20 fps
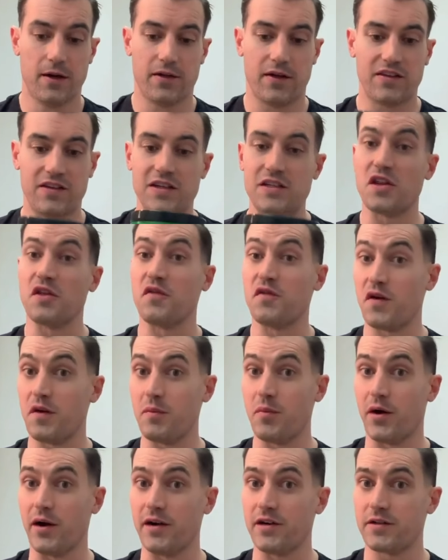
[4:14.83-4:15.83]
Let's get to the
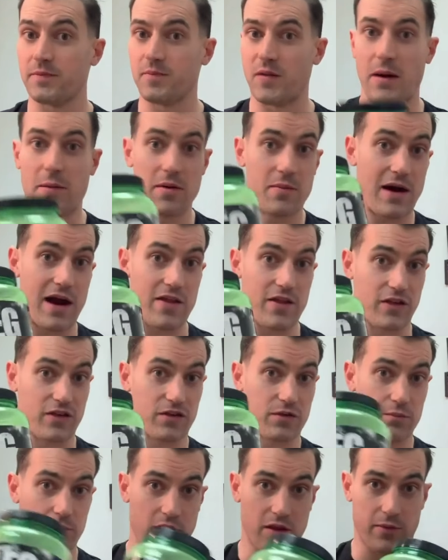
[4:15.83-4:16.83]
fun part. I'm going to buy
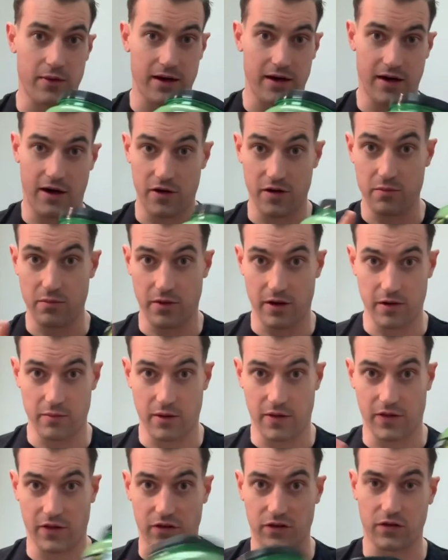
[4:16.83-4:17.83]
this, by the way. I already
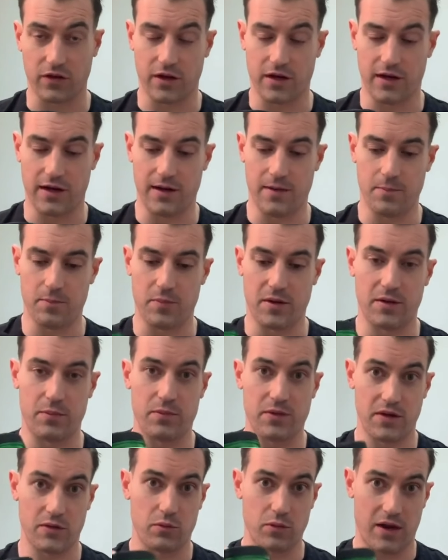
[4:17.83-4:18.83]
bought this.
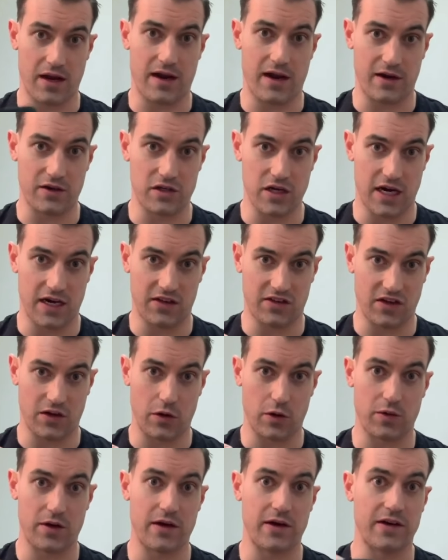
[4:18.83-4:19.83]
But I
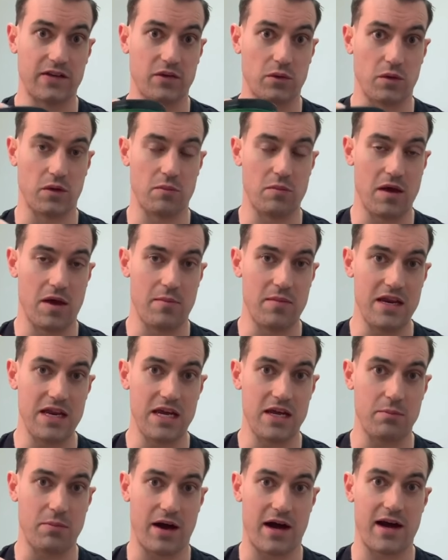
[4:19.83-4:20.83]
said earlier, it's
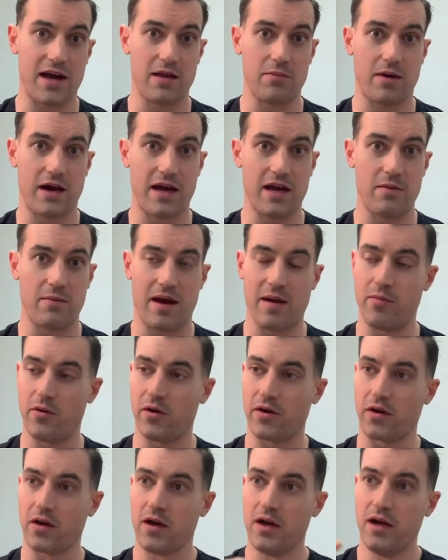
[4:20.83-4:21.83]
immediate buy in my
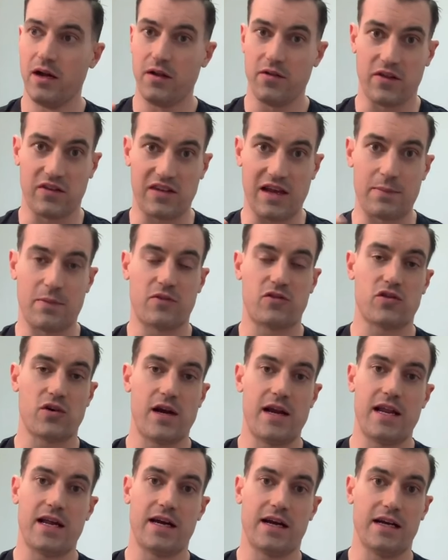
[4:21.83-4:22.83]
book. The type of
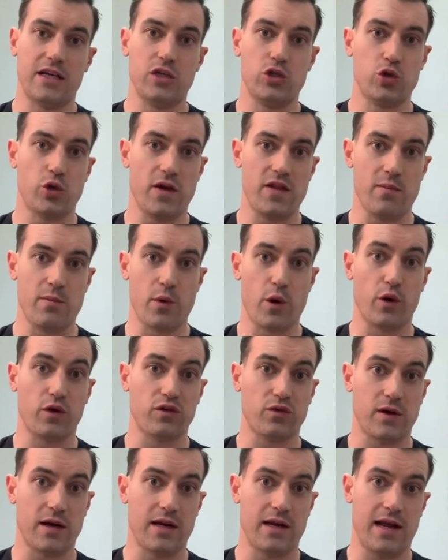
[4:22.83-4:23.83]
training I enjoy the
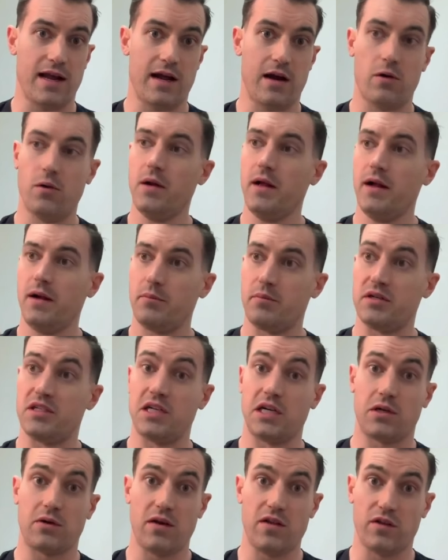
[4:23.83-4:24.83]
most right now,
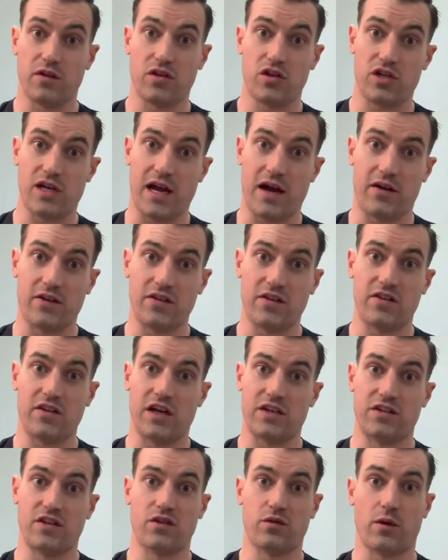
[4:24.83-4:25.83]
particularly those challenging
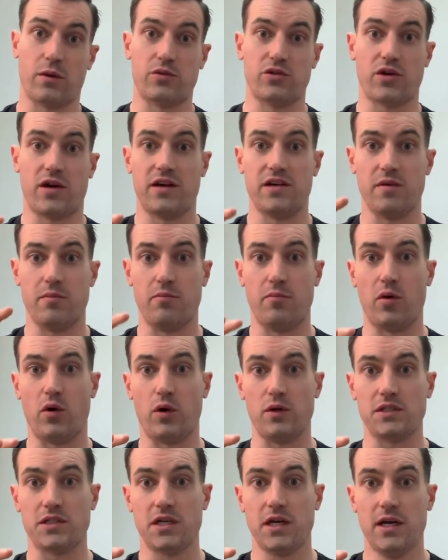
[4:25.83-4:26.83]
sessions where I'm trying to
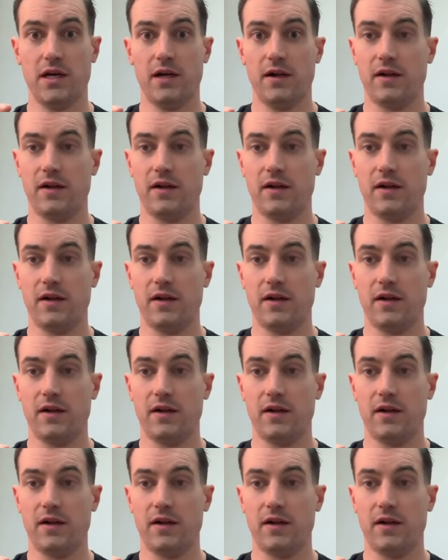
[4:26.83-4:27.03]
bolt